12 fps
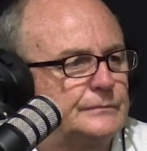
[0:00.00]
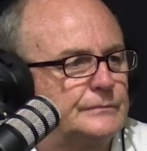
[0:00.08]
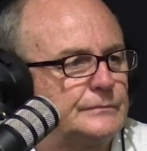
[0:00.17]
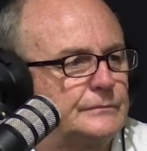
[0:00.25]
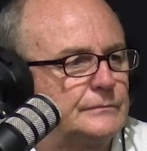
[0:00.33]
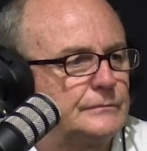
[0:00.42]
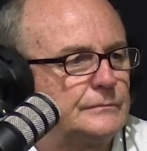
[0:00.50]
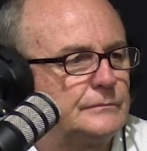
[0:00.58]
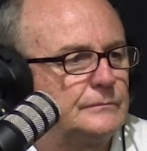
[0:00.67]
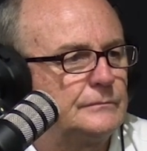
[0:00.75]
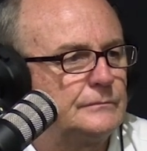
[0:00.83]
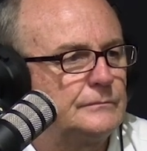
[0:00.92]
He is.
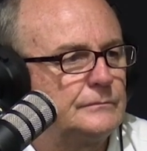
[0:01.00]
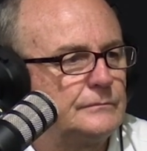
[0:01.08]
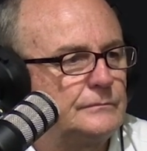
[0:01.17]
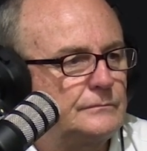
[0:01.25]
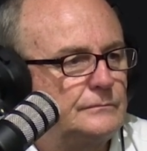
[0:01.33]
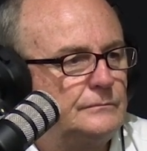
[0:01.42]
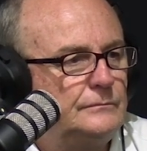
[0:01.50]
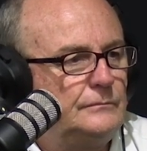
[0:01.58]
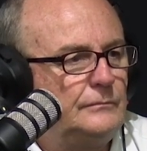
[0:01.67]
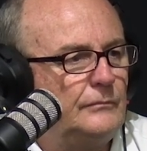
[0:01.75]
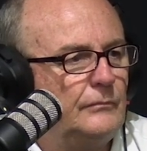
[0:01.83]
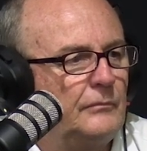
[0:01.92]
He performed well
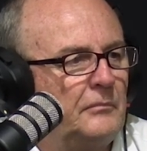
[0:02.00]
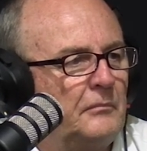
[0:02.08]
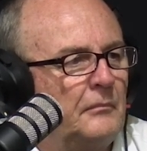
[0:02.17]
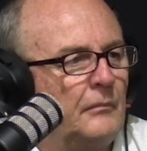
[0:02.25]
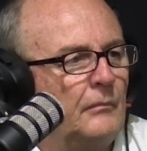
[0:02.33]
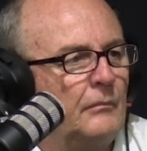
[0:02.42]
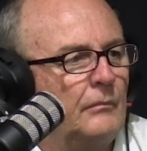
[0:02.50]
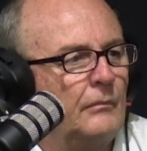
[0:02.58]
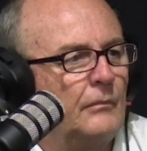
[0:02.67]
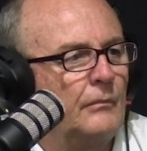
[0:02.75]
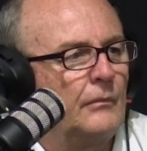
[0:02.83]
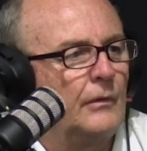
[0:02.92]
last time he
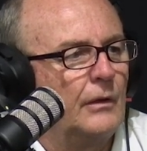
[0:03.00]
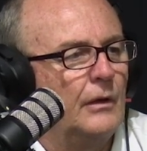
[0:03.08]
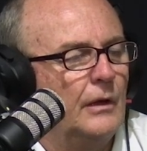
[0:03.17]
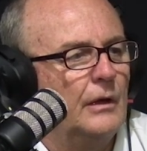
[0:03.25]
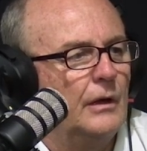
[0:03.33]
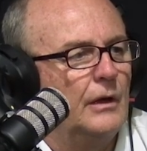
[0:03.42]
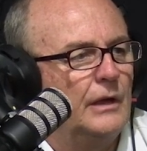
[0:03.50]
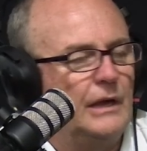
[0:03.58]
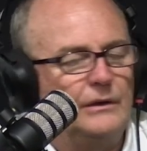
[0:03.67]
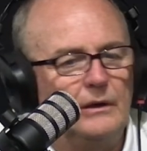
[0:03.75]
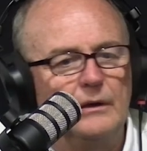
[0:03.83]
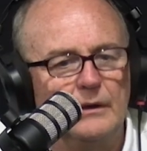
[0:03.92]
was here as well, and he
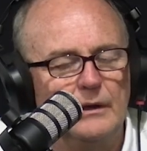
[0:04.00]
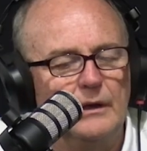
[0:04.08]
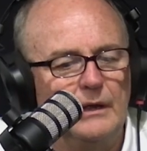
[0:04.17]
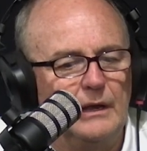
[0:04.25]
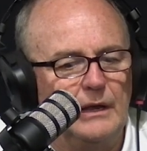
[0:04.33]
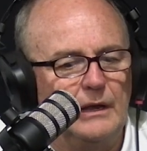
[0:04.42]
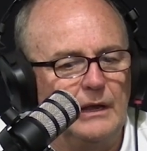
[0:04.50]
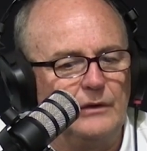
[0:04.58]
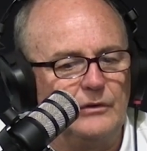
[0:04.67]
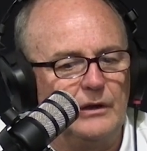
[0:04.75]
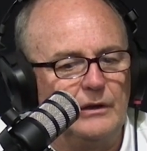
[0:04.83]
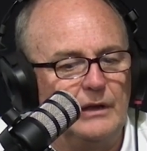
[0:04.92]
always does. He
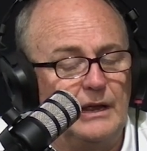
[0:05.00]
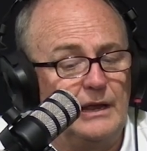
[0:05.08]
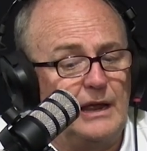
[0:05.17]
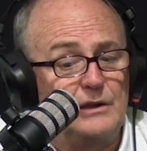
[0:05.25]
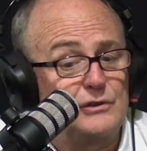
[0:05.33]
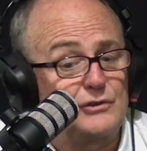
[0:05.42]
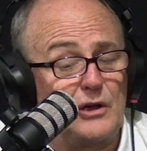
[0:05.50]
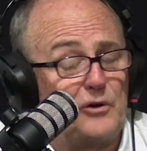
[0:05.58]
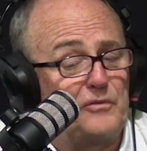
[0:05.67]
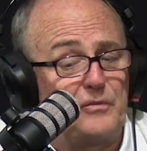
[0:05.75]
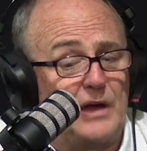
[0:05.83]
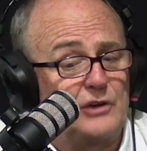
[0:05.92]
did, and it's
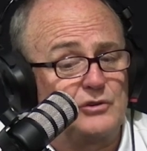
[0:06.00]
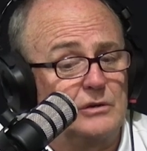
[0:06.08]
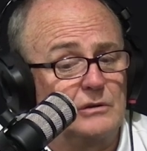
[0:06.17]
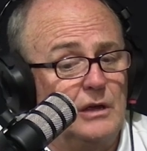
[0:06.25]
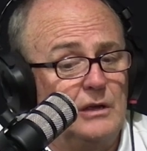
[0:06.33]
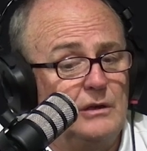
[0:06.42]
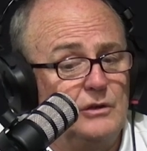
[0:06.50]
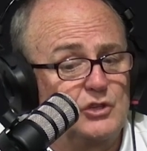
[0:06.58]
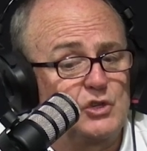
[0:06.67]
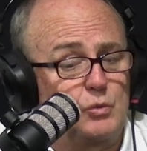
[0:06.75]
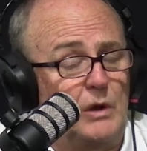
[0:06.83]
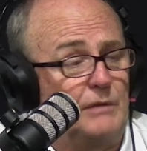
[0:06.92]
old-fashioned.
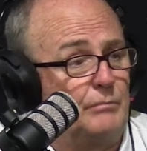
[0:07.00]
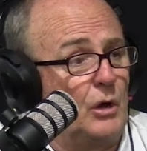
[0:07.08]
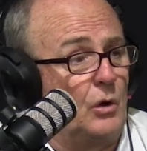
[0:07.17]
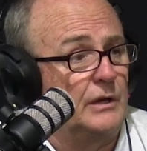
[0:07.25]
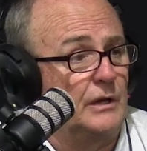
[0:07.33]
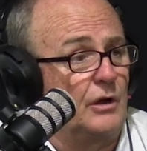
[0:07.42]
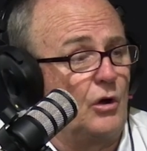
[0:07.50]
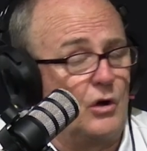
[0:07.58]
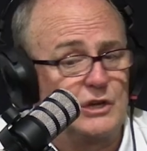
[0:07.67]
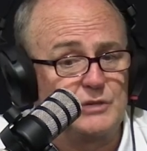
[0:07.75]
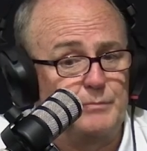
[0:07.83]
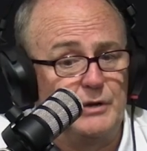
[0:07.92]
Swing bowling at
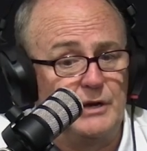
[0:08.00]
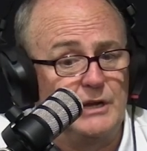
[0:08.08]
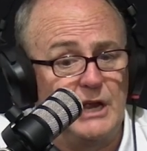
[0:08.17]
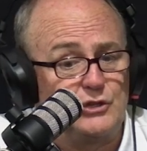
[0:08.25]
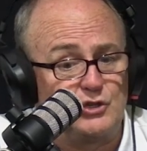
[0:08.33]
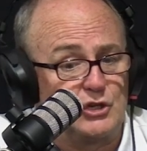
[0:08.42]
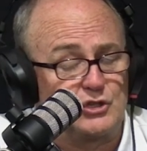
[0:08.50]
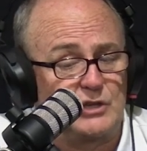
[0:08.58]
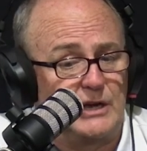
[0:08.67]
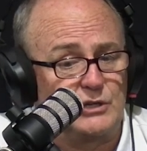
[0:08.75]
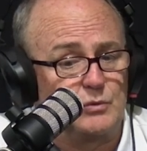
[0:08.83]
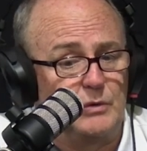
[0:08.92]
high speed, it just
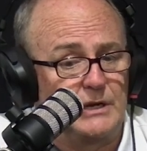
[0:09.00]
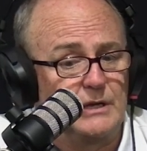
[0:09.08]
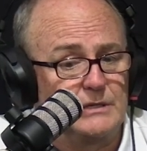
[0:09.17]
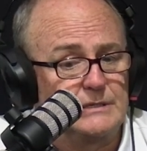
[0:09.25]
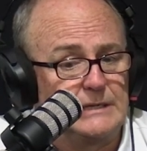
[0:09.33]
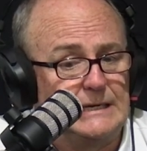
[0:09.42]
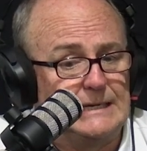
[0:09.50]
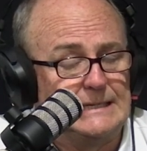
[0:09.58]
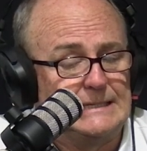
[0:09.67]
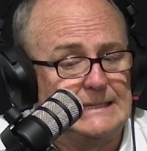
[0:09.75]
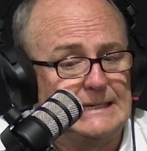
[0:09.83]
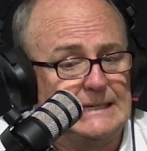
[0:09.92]
takes wickets,
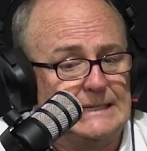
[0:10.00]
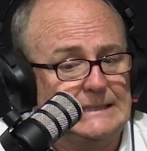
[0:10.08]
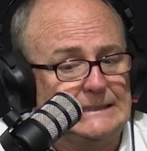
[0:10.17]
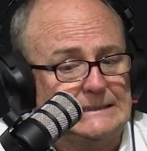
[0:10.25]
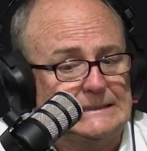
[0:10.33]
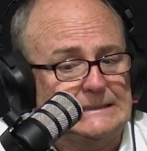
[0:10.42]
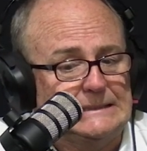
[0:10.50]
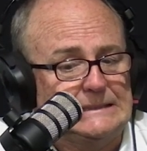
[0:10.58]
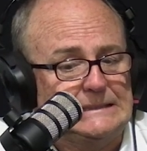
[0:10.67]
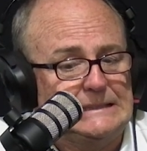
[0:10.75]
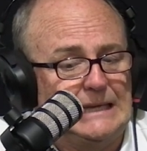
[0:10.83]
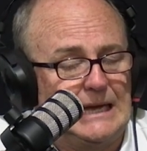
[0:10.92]
and
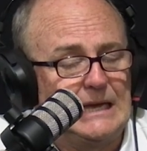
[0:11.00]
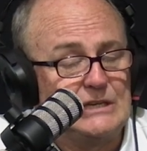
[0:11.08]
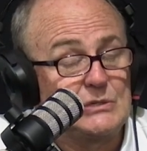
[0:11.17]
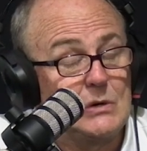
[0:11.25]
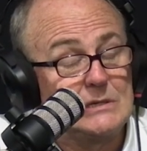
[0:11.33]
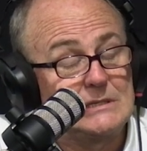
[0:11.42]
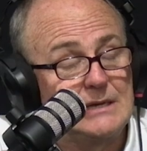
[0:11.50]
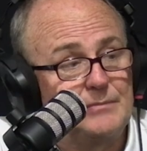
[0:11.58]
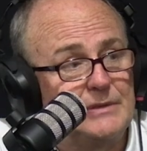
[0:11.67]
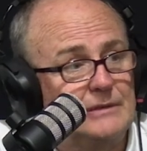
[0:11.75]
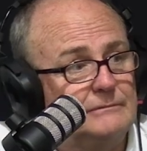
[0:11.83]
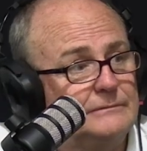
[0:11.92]
he's quite
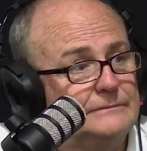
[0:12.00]
something.